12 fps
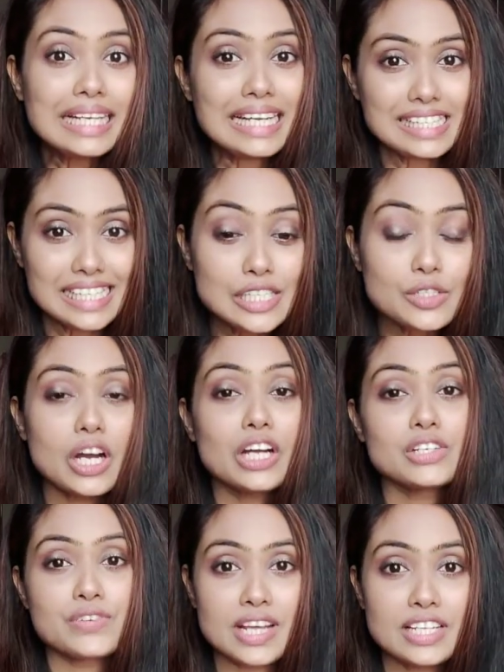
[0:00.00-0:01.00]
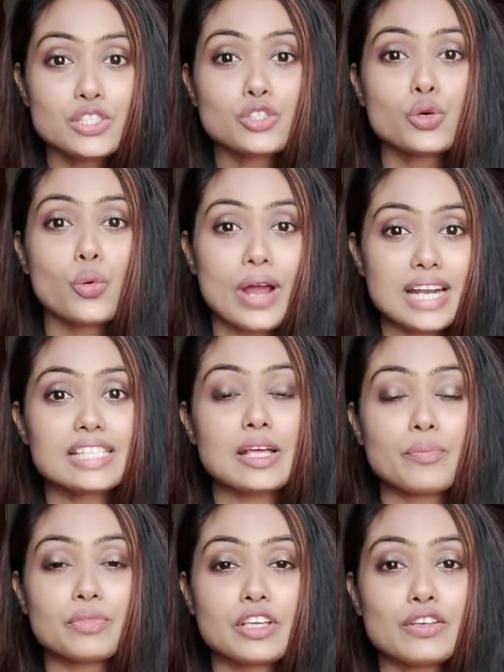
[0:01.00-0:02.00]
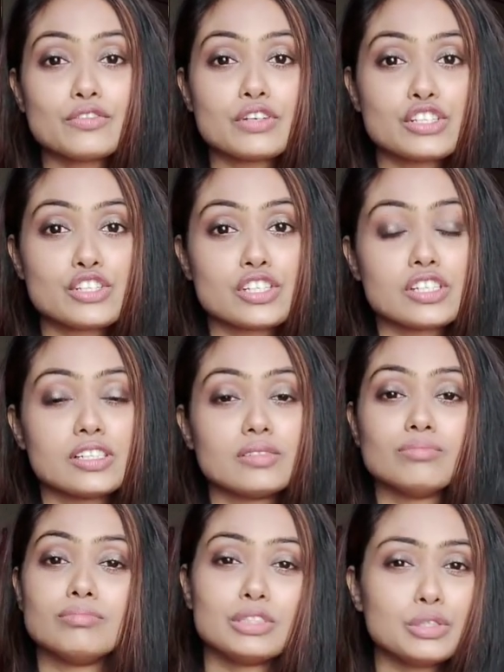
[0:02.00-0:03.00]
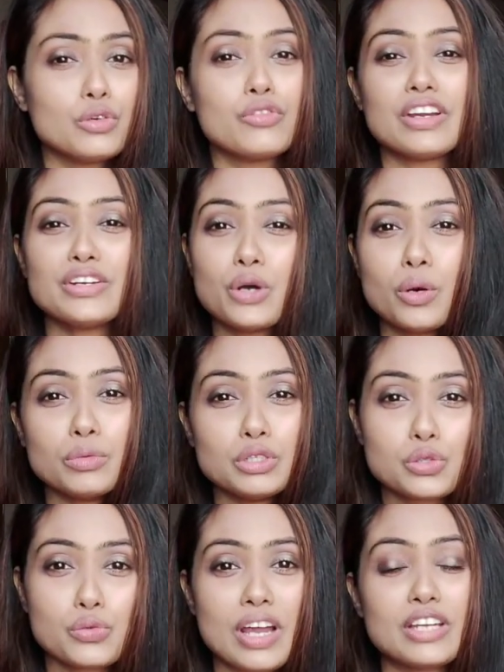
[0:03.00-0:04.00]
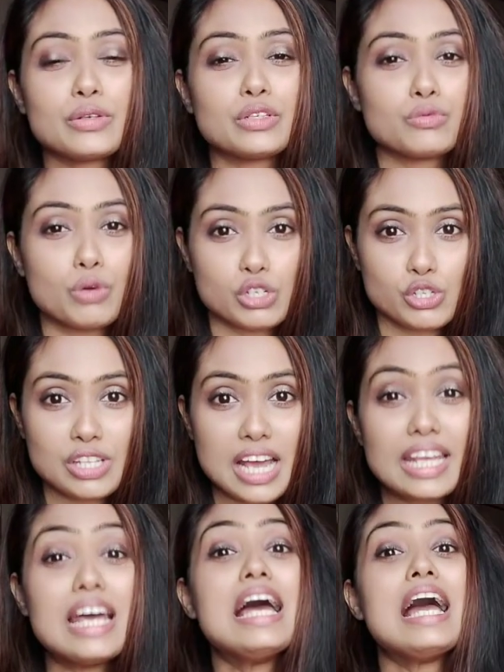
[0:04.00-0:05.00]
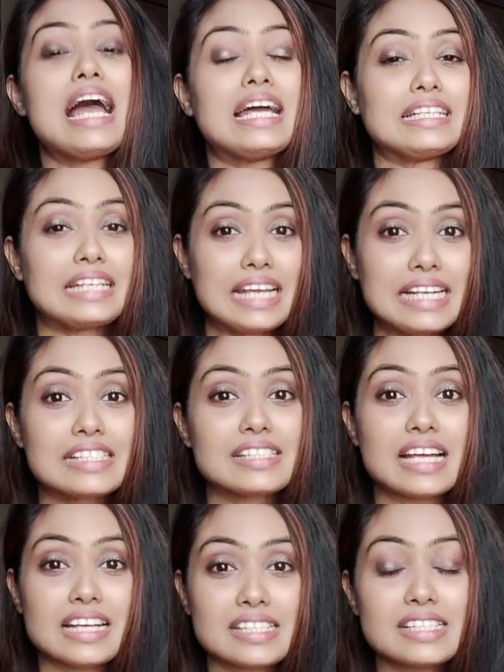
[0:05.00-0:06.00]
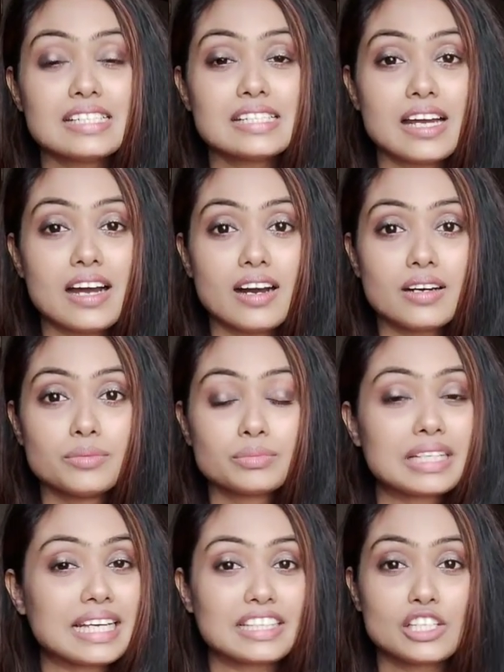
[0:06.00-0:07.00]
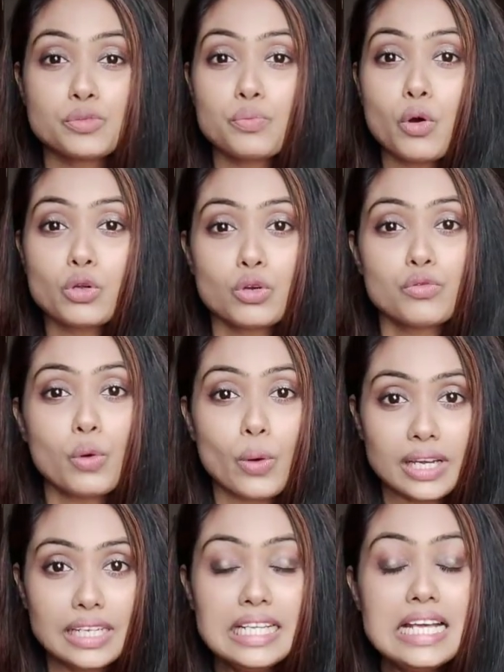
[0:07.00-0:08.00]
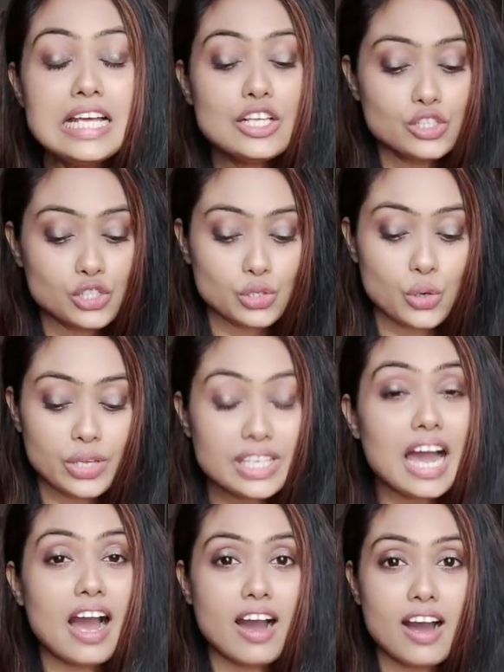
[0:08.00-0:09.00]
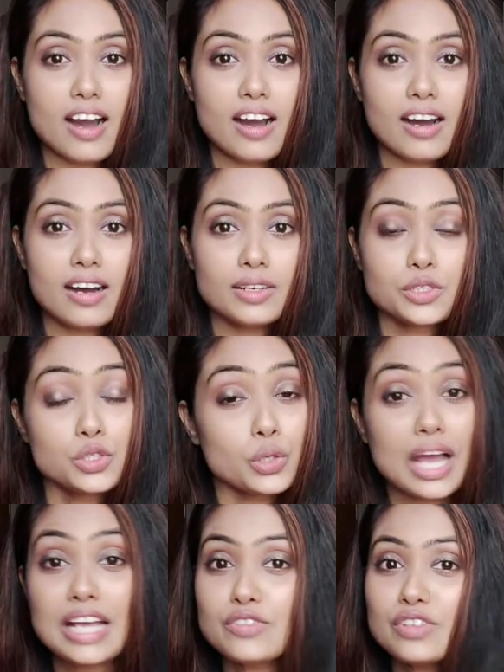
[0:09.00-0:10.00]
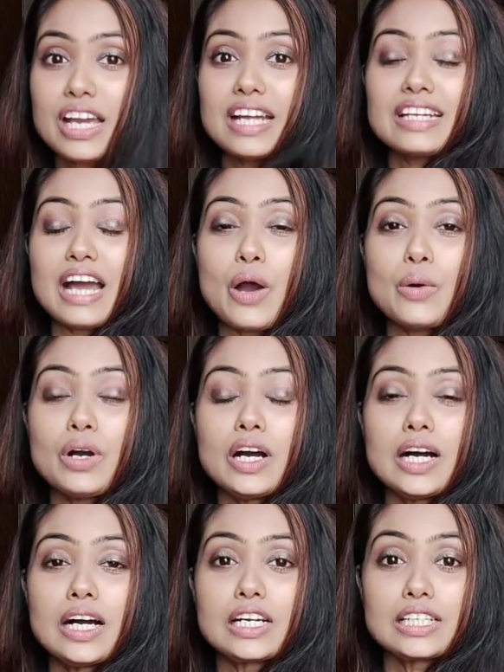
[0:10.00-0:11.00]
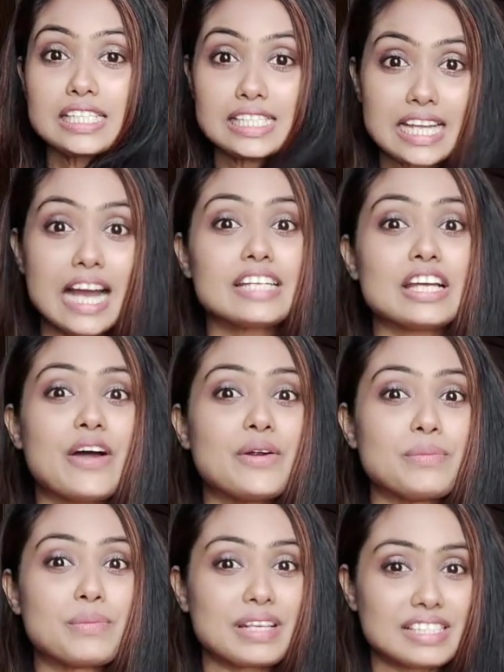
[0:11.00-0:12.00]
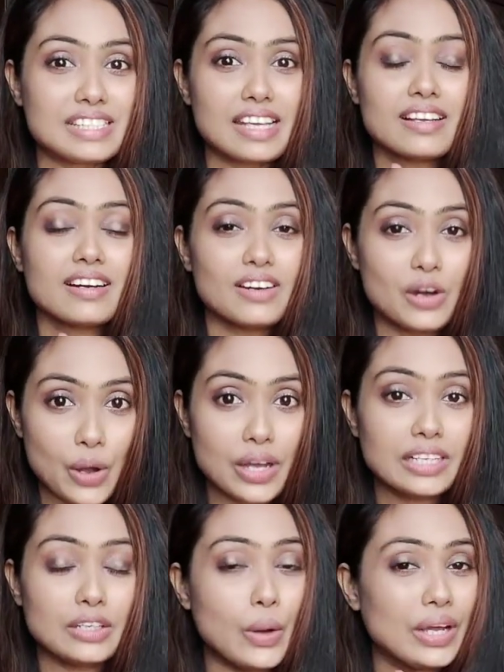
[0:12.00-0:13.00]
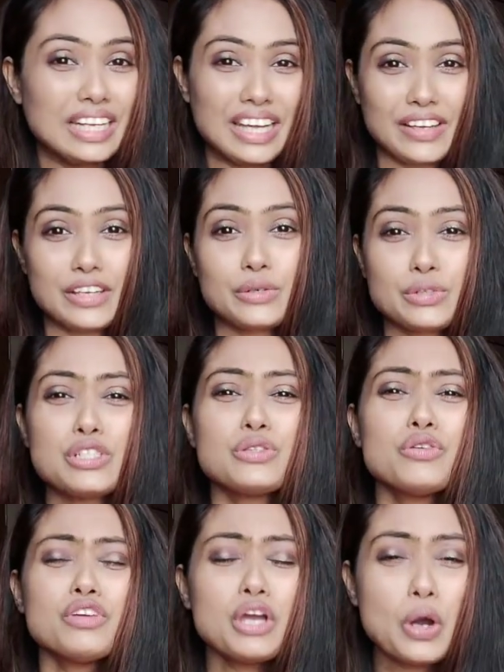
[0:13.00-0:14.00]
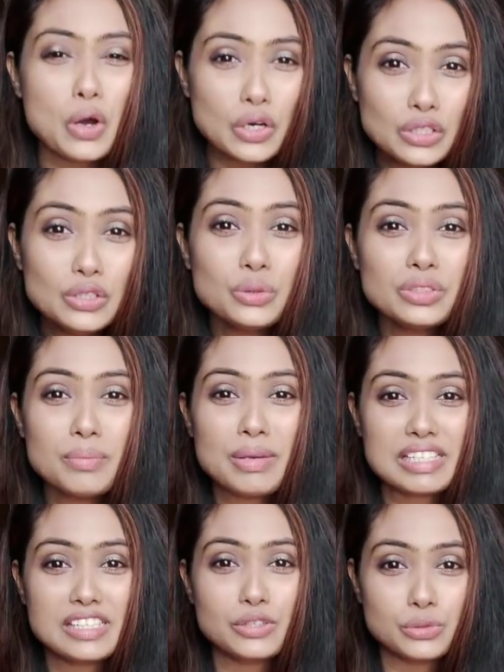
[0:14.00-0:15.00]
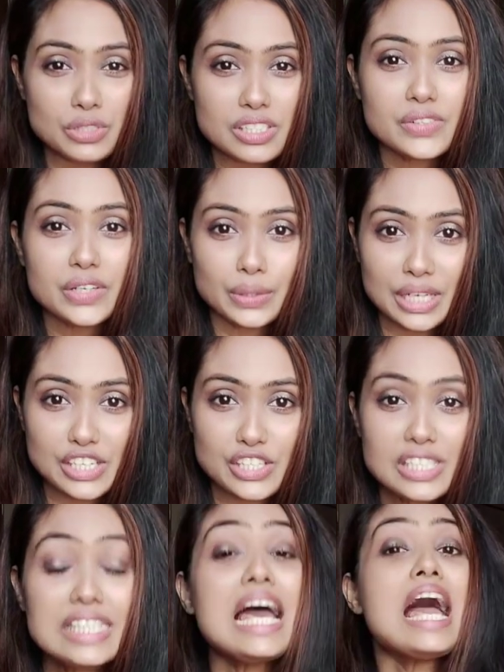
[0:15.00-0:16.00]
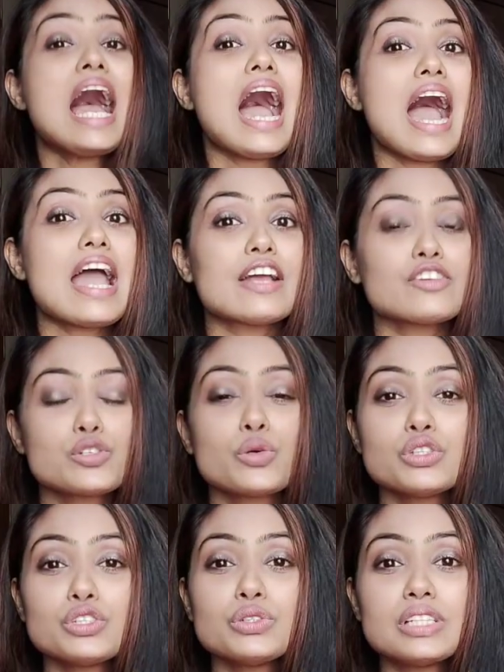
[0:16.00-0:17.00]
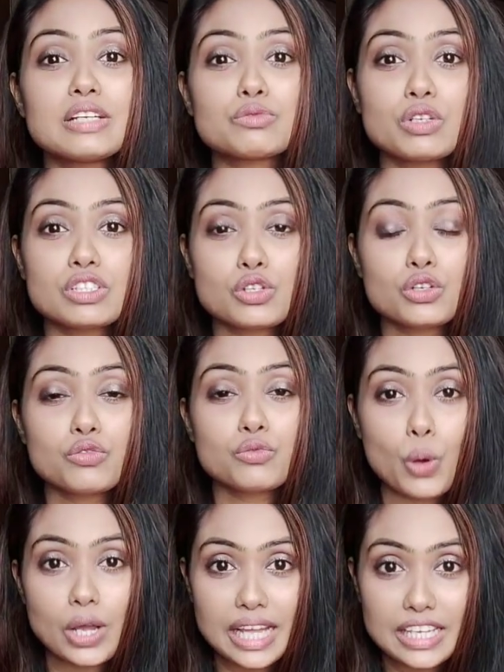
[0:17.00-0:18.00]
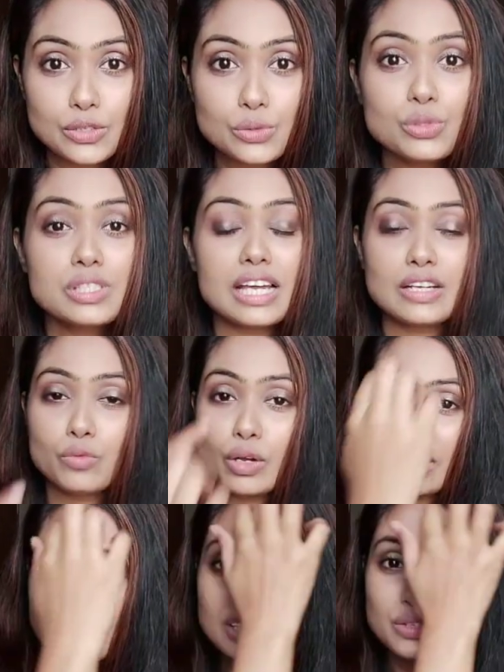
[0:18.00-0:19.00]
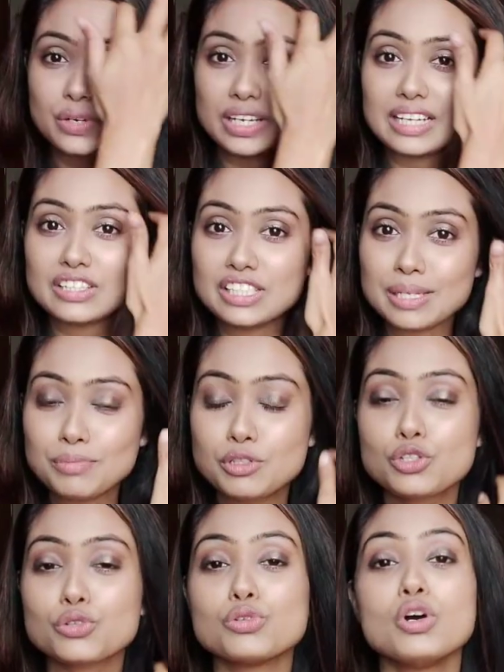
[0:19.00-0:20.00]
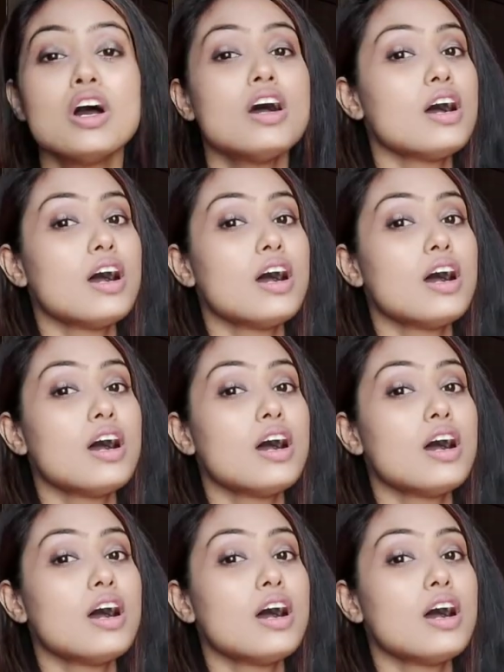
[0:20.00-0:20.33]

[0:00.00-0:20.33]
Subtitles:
get into our dress. So wear something which you know, very normal to wear. You can wash that and it doesn't get the spot of oil. So yeah, so guys, we are now gonna start our basic oil hair care routine. Though we all know the basic rules and regulations, I have showed you that what sort of oil I use and what is the trick and tips to